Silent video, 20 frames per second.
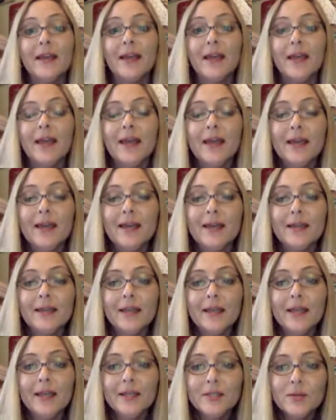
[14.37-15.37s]
And
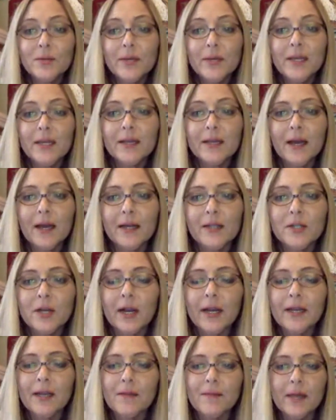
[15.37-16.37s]
each week I try
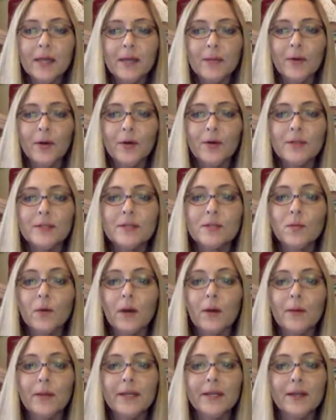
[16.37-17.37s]
and make a post where
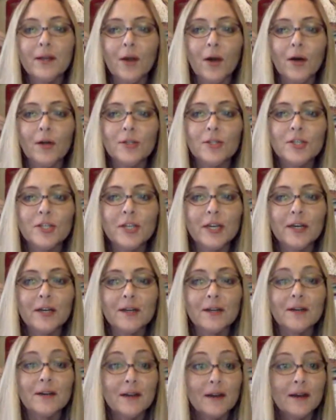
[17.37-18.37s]
we can all
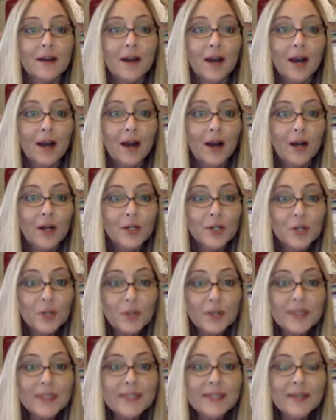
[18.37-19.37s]
share our jewelry
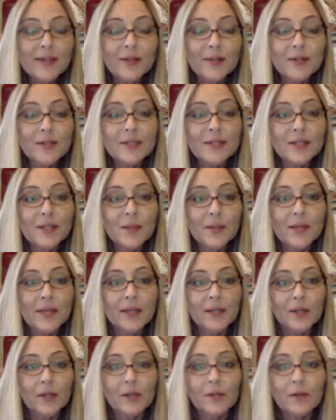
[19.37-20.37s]
sales so that we can
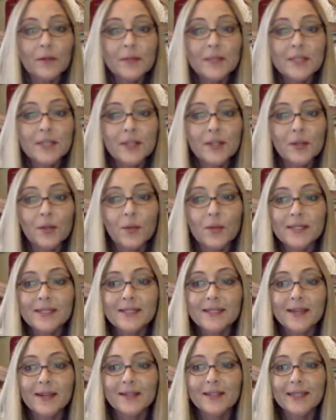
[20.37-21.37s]
learn from each other what's
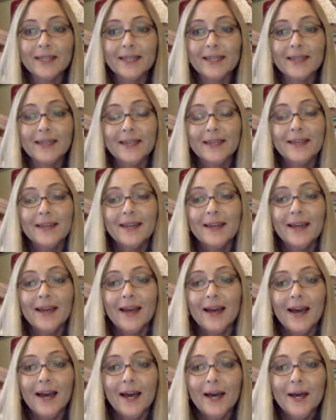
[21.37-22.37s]
selling.
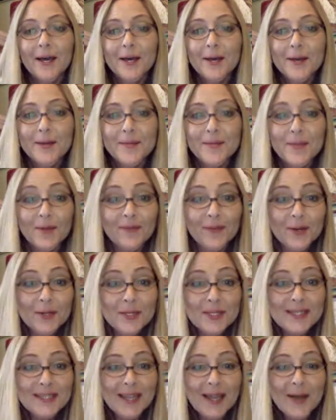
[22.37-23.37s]
Um, but
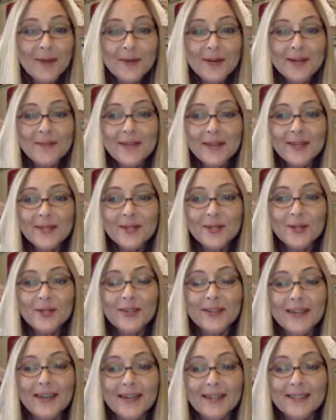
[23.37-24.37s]
first, I want to make sure you
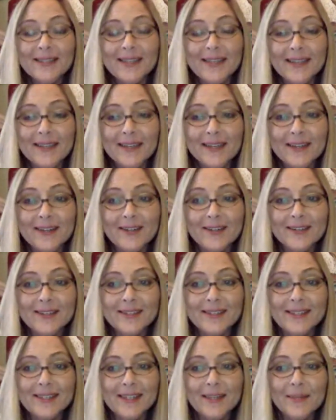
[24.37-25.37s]
guys can hear and
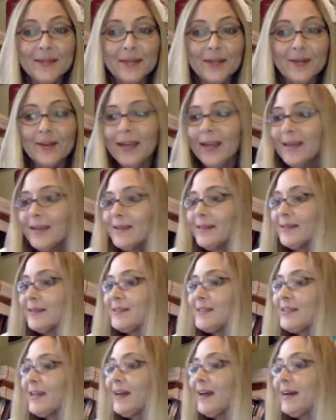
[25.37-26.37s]
see me okay in the
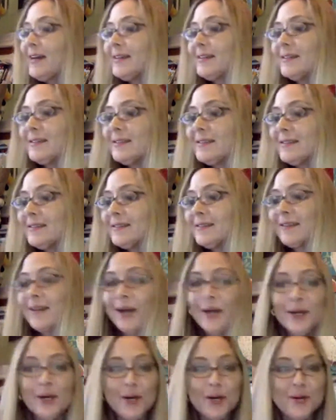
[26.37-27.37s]
chat, I
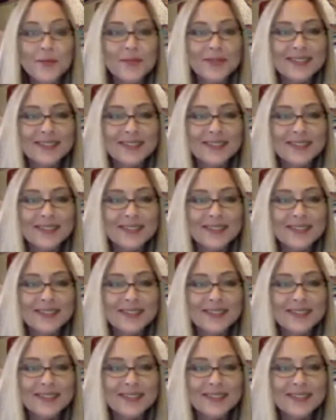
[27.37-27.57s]
hope.